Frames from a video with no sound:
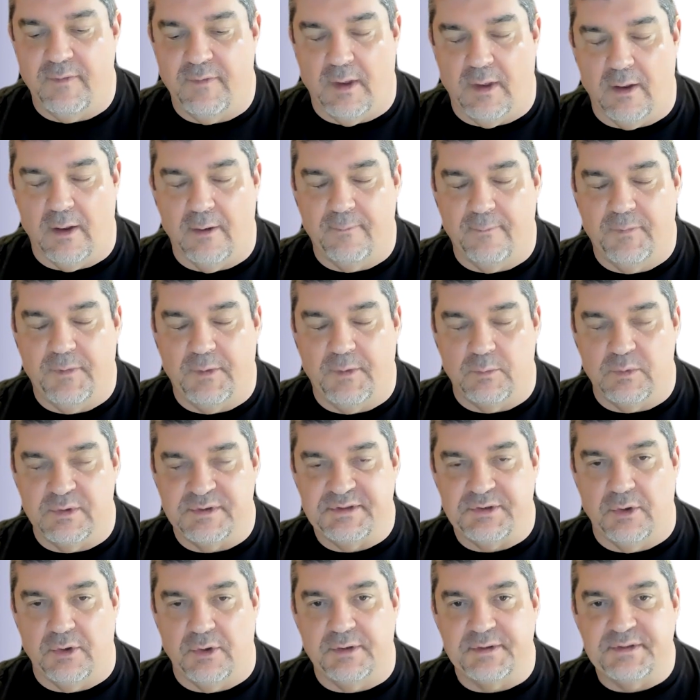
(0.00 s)
the
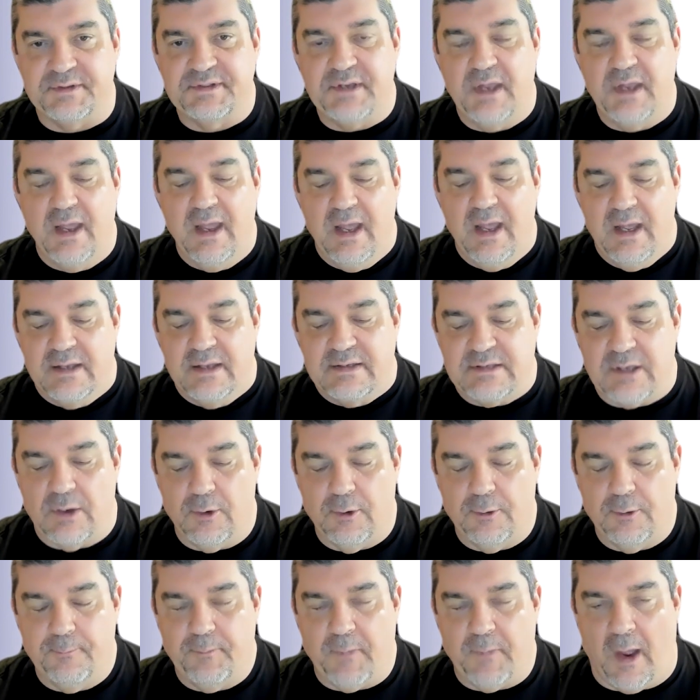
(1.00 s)
results.
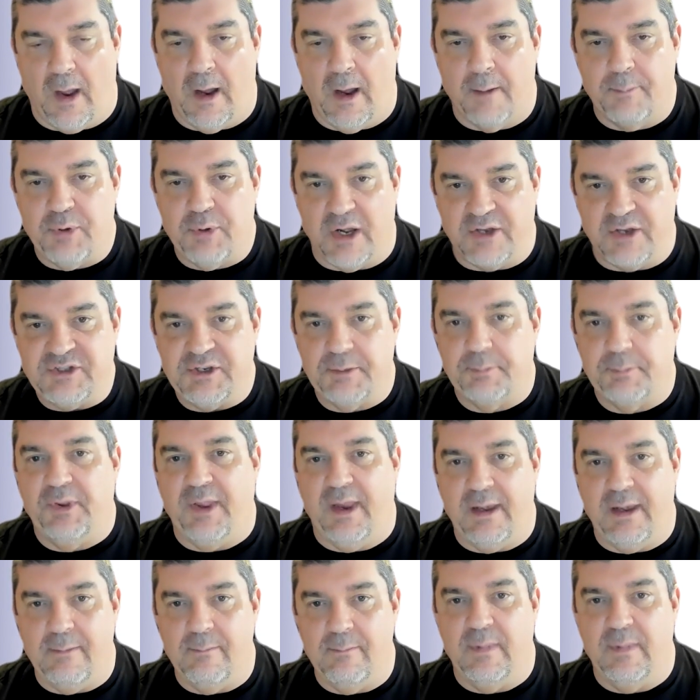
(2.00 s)
So project
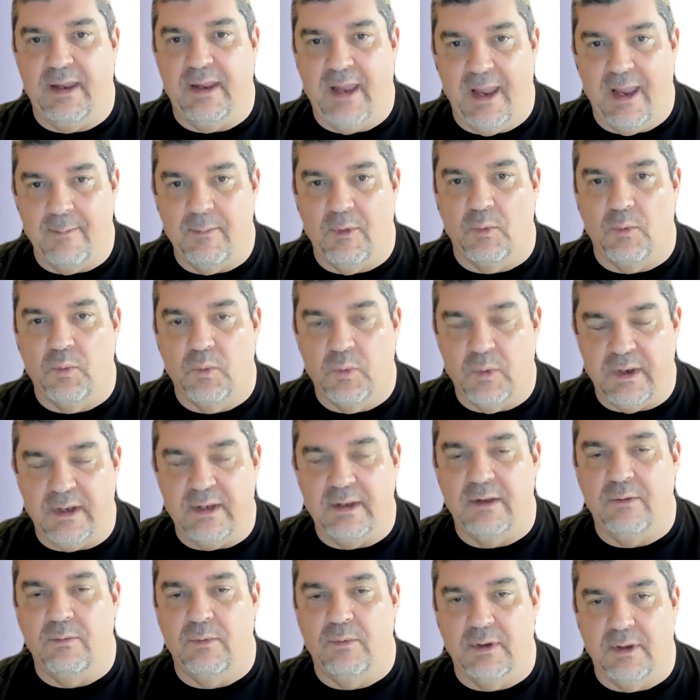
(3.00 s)
planning became a
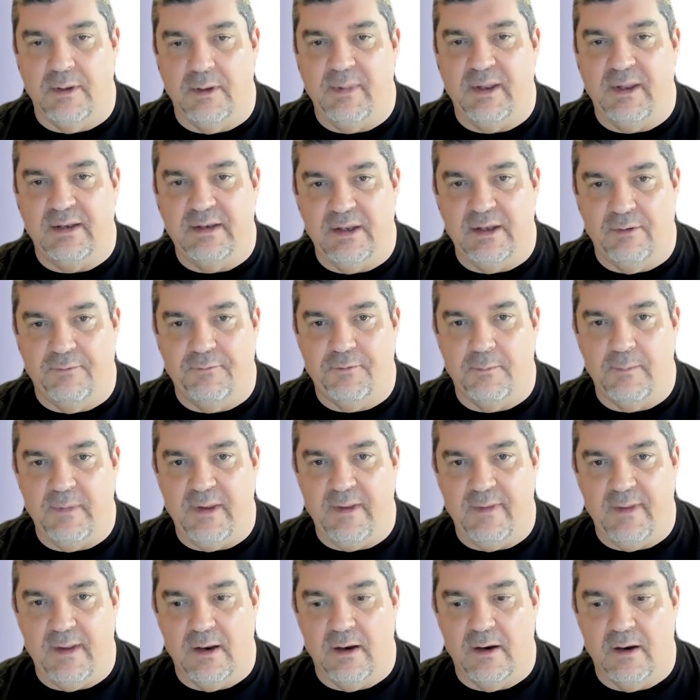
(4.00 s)
really, really big deal for me
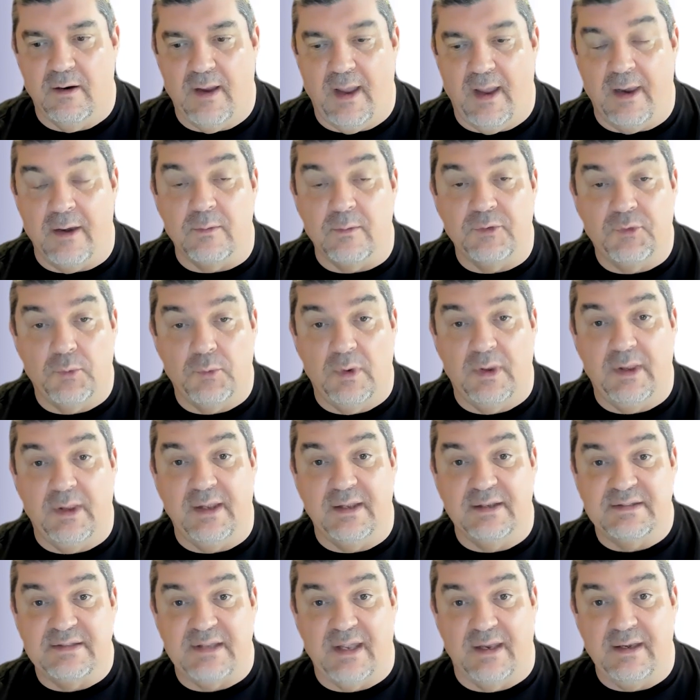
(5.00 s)
there. And it was really
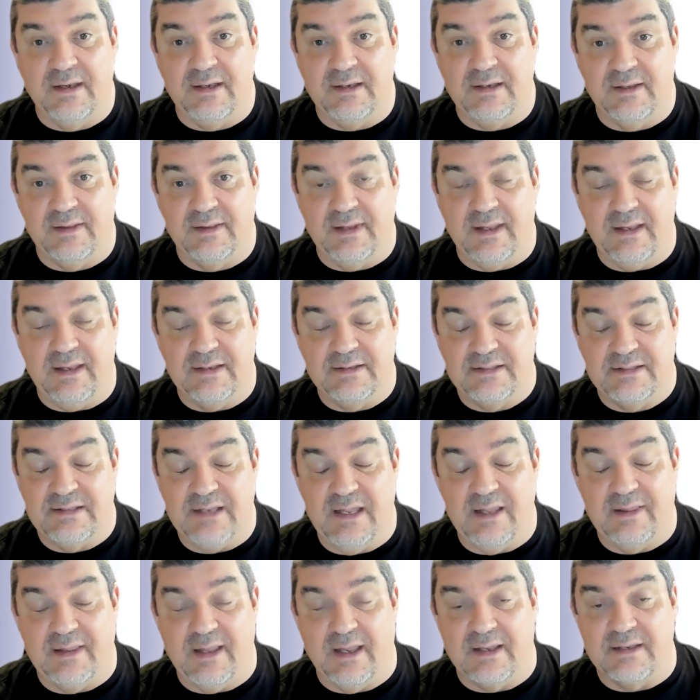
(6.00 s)
exciting to
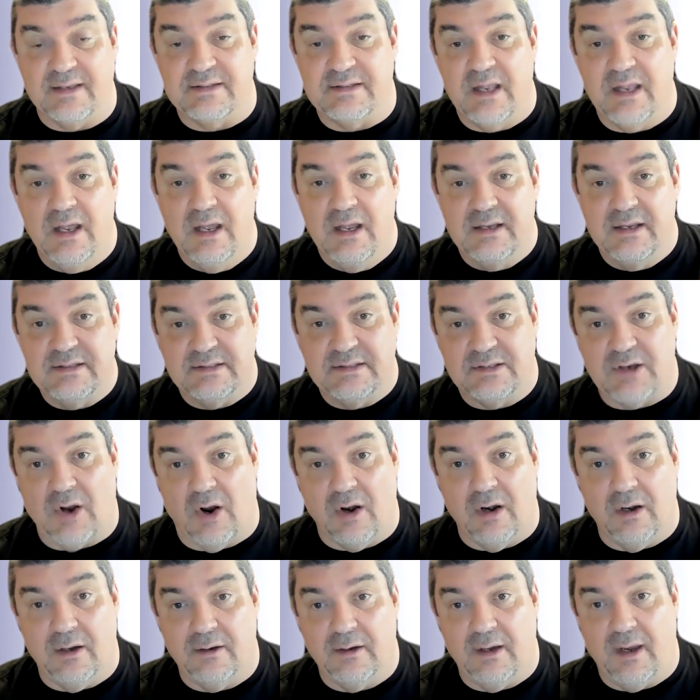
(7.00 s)
see things
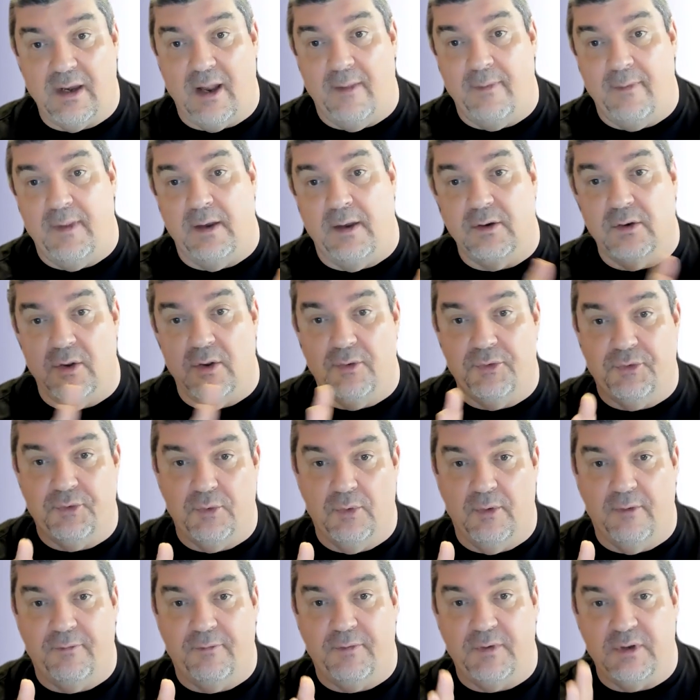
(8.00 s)
start and then go
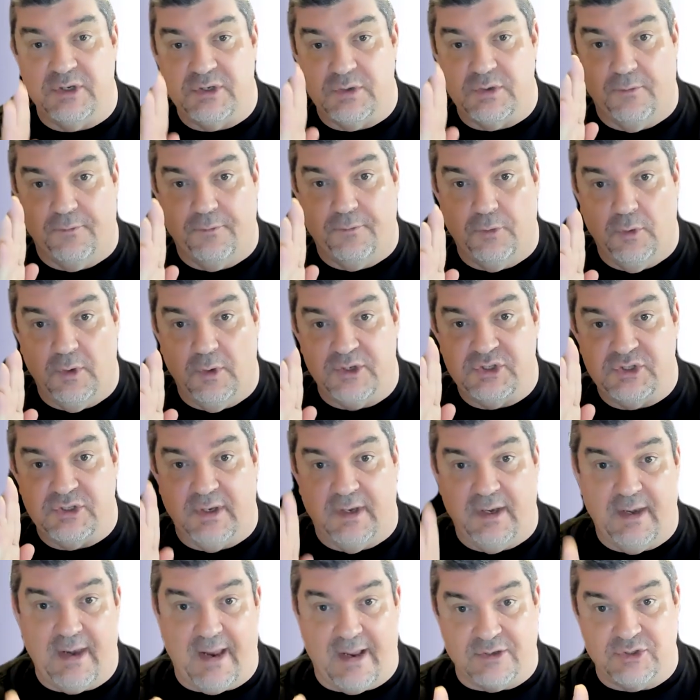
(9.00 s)
through fruition
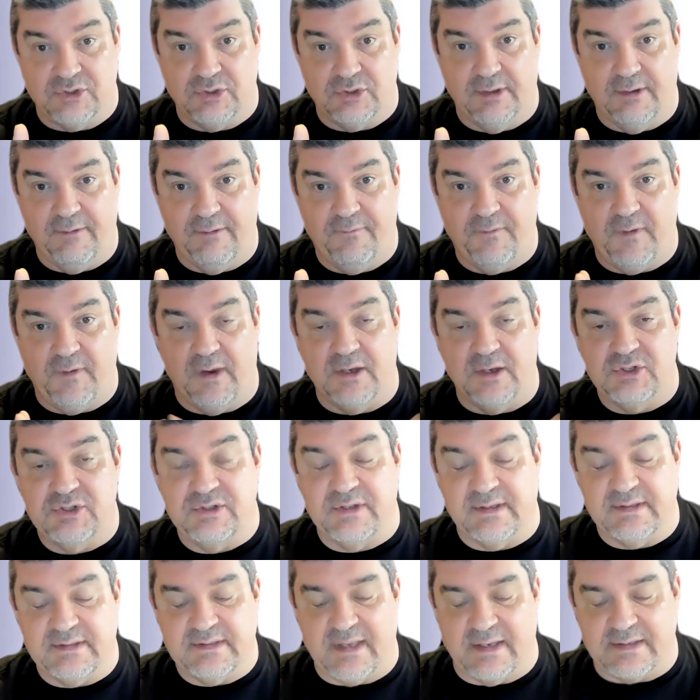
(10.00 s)
and actually finish
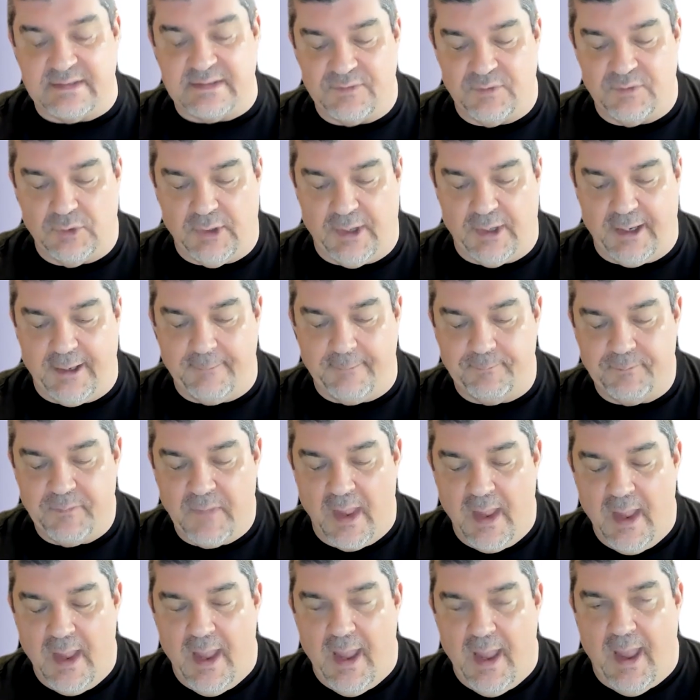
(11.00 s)
successfully.
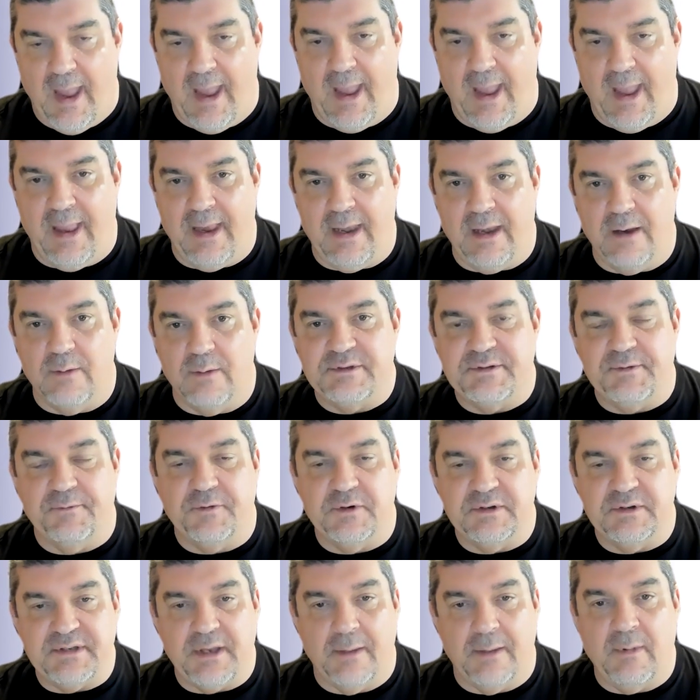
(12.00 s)
And it was the
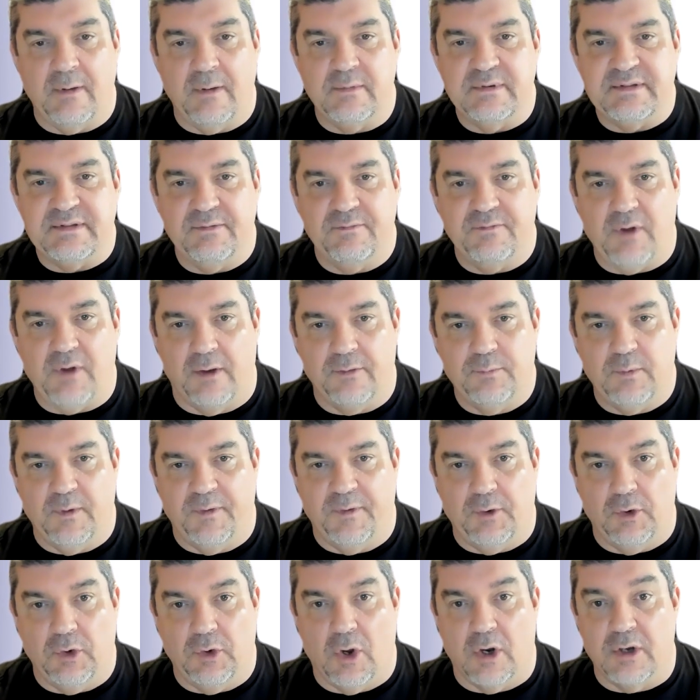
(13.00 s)
first time I was involved
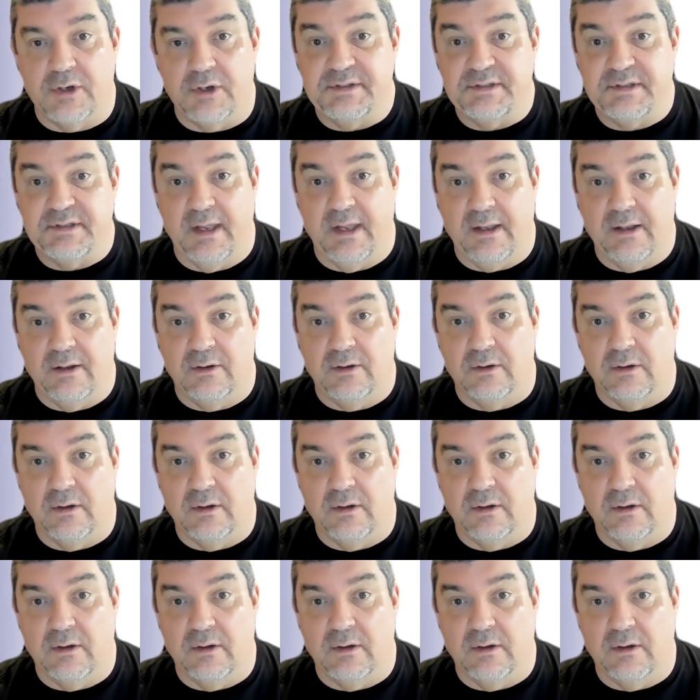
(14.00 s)
with a large scale